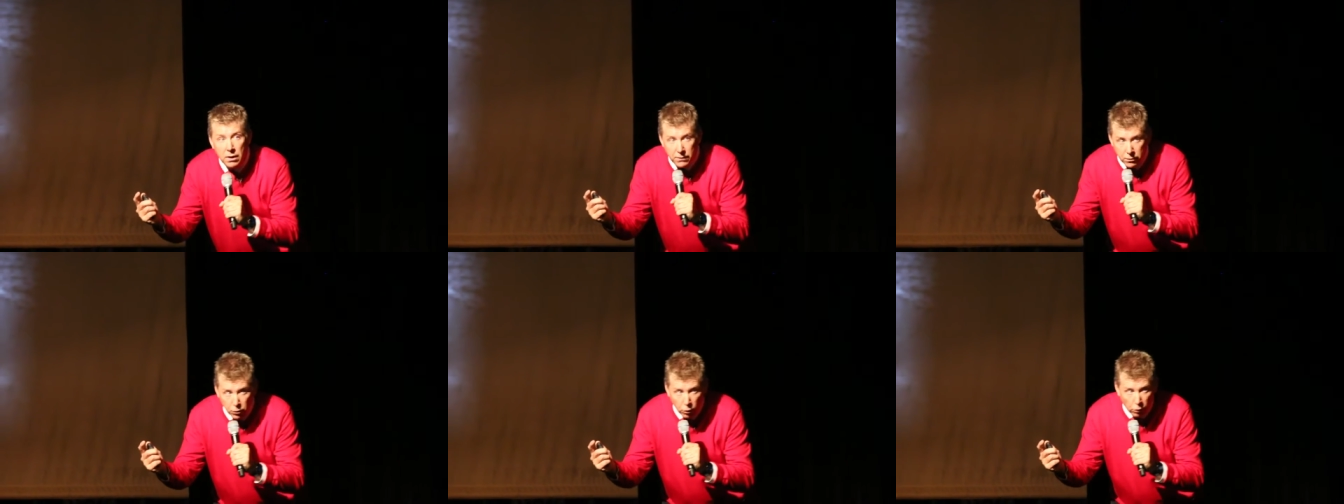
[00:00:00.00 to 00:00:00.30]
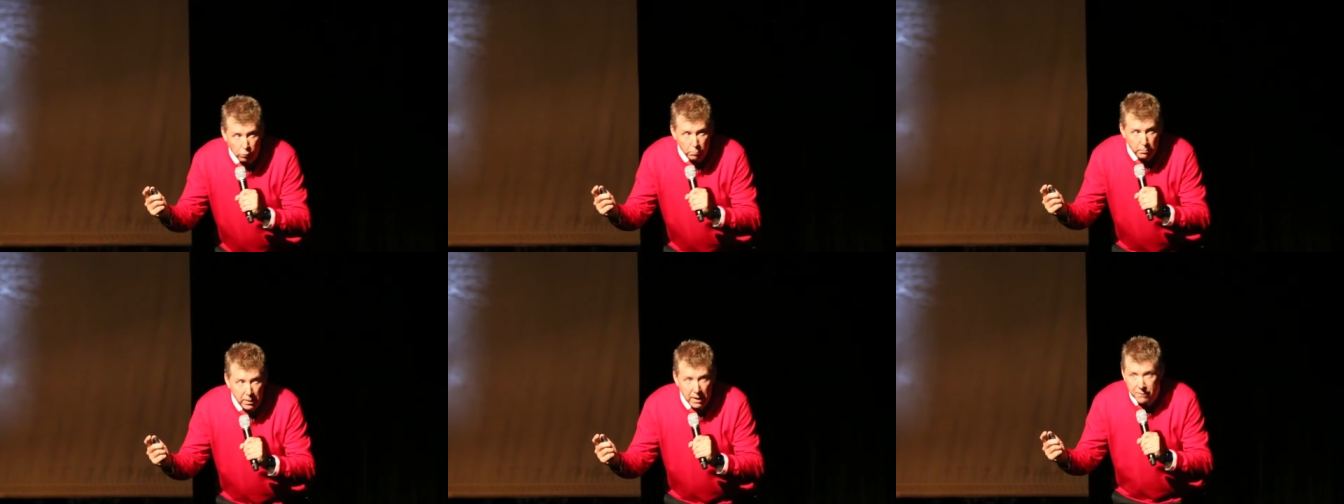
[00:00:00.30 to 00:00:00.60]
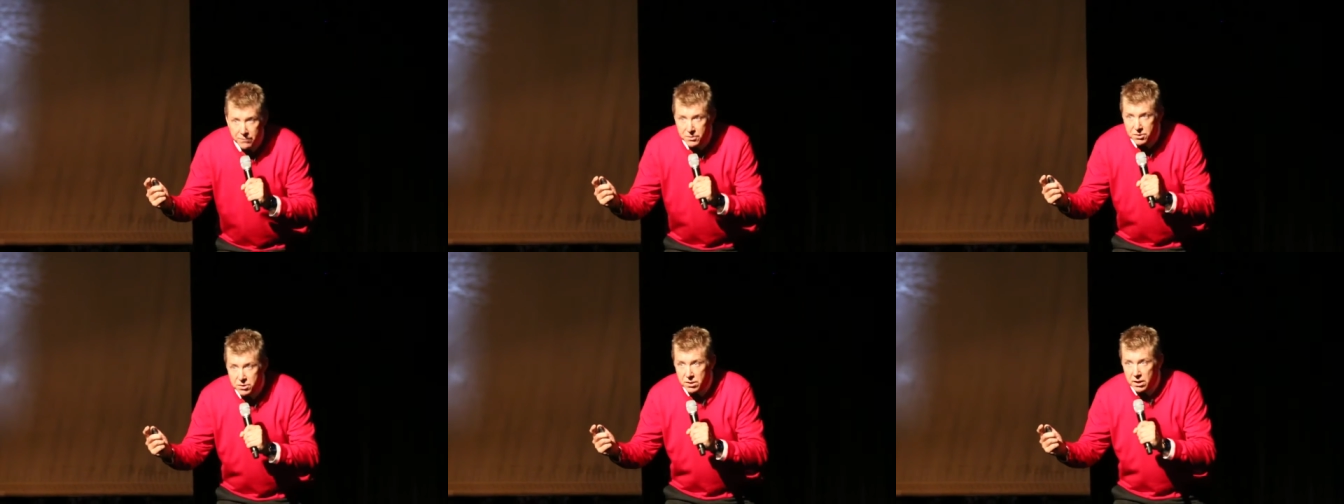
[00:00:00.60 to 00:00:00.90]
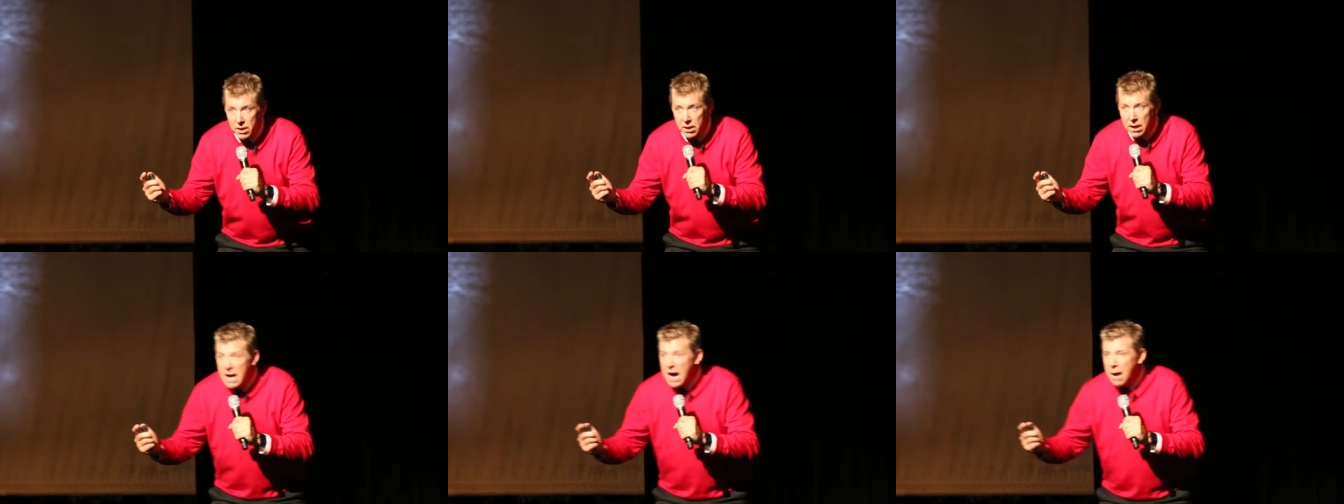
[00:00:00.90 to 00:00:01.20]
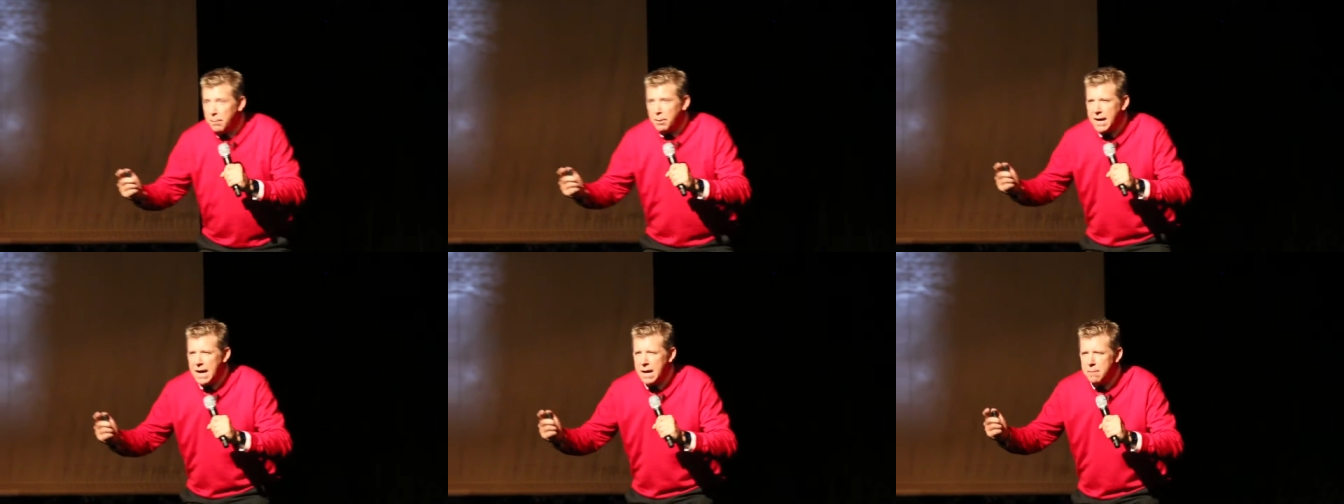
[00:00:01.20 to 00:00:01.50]
the old man of the sea.
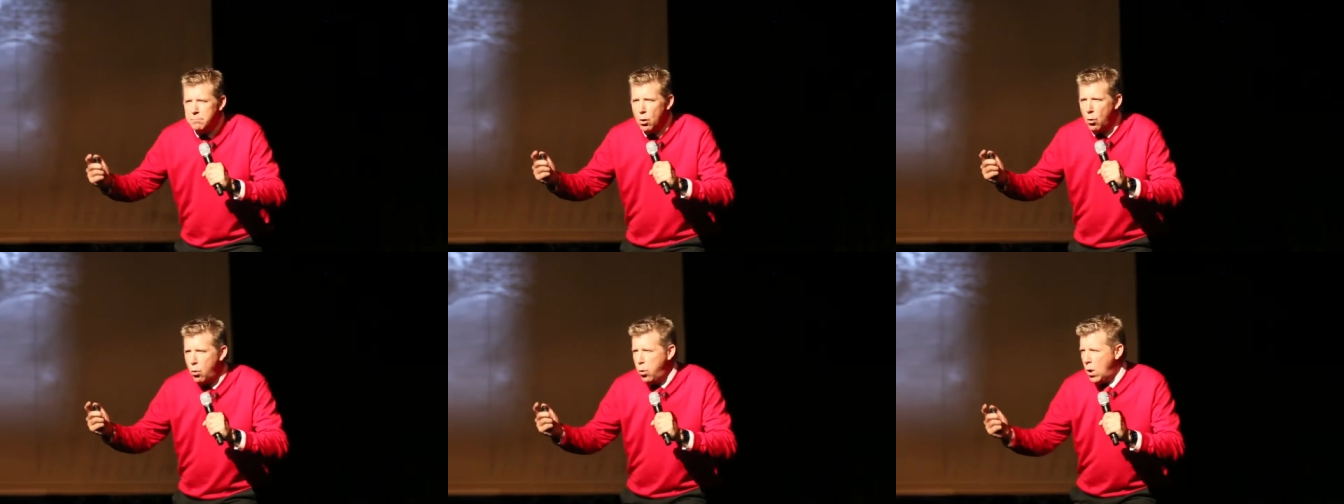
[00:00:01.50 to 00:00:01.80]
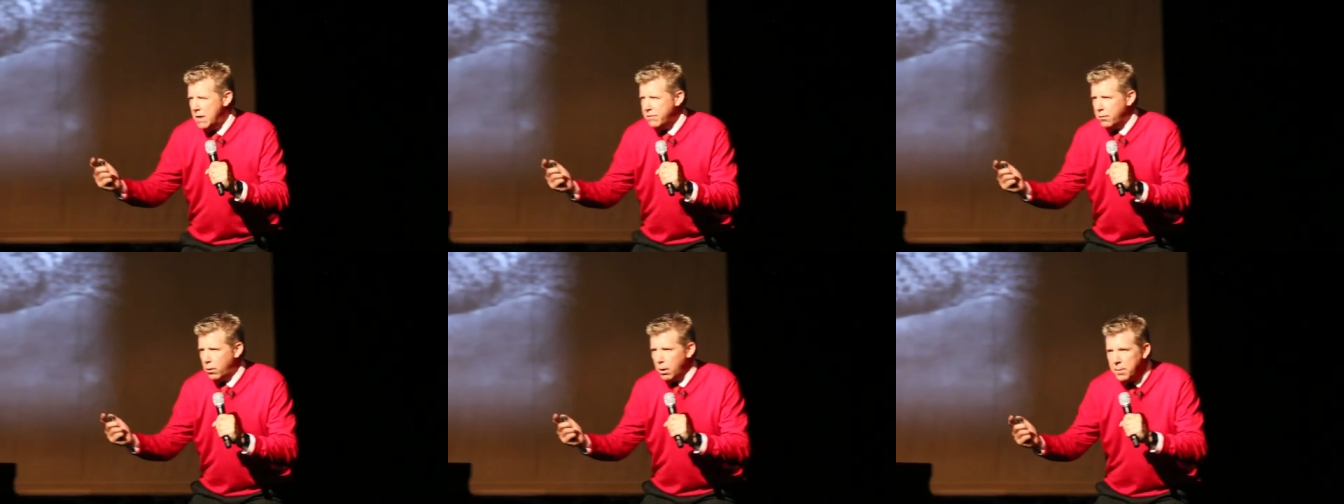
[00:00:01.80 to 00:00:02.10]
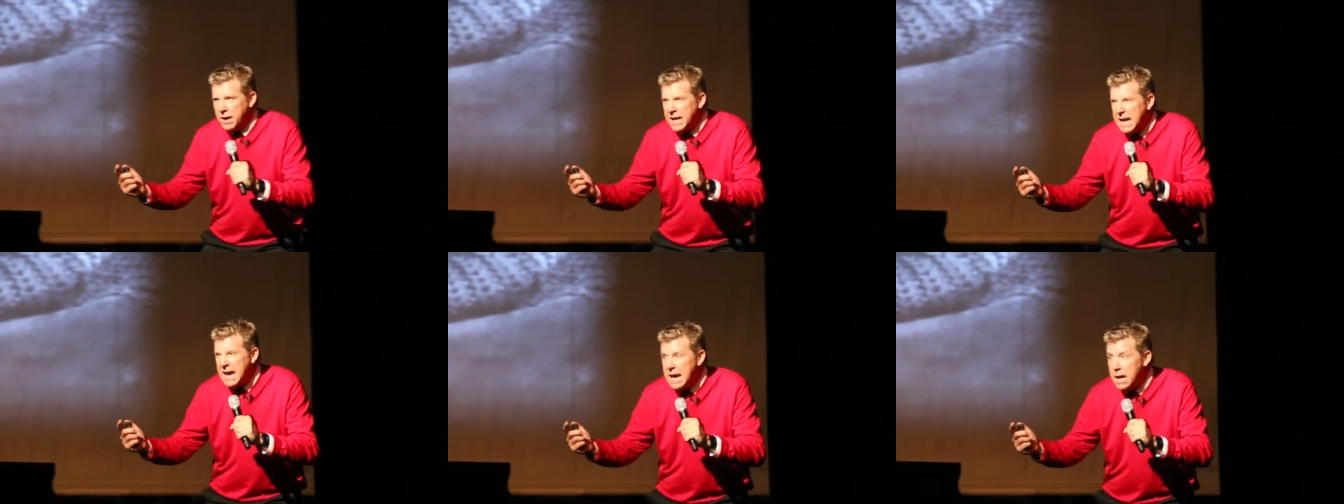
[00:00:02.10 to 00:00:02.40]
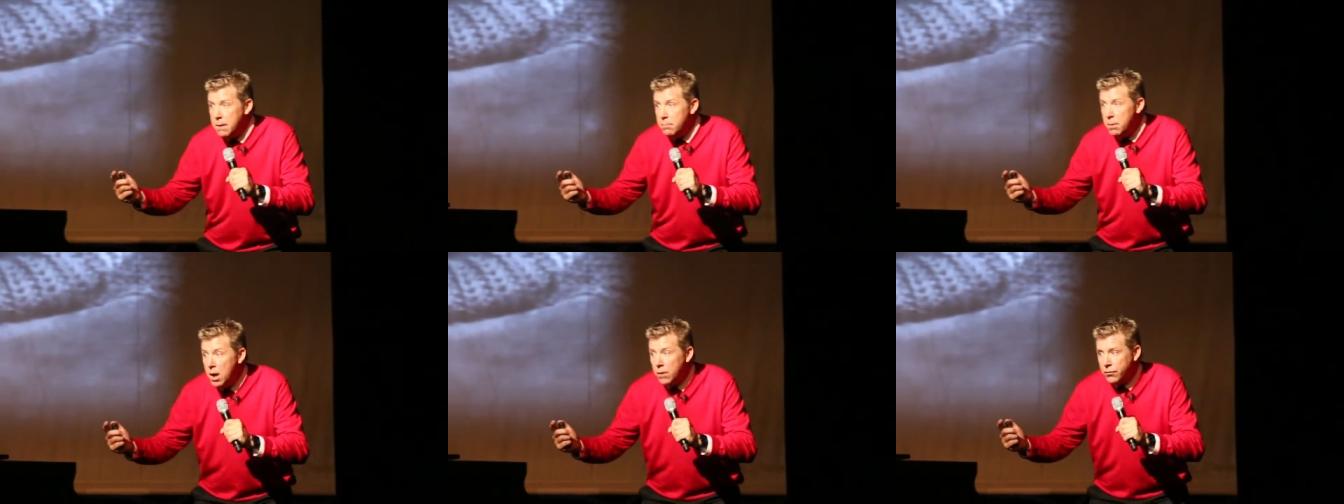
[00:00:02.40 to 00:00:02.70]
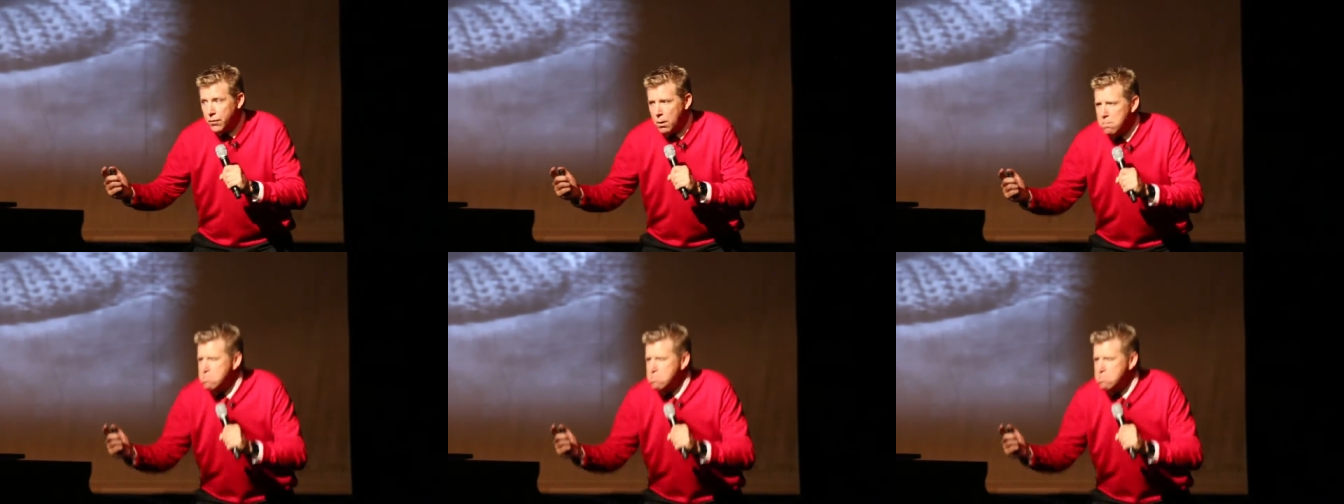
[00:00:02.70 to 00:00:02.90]
I became the weather. I became